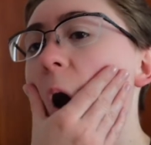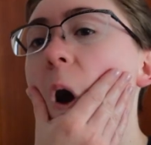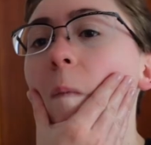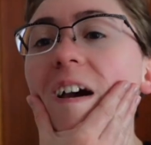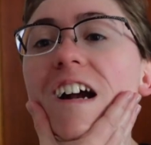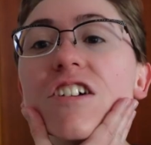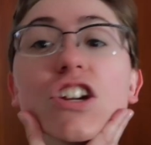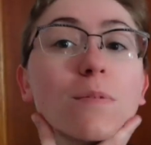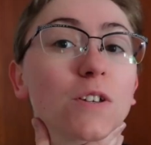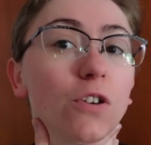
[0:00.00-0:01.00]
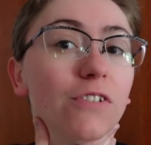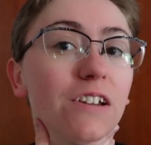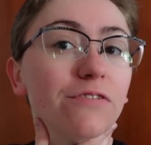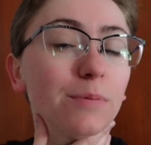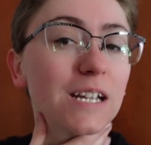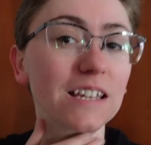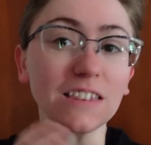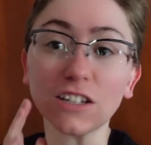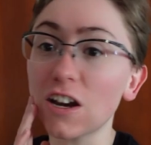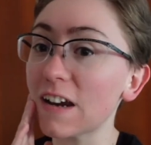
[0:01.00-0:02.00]
Oh my gosh, I'm so red from taking
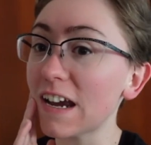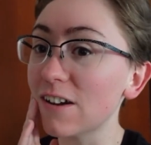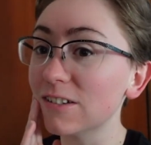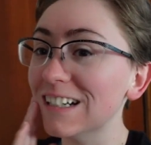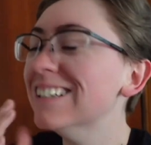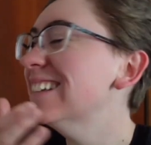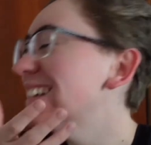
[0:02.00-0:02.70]
the dog out.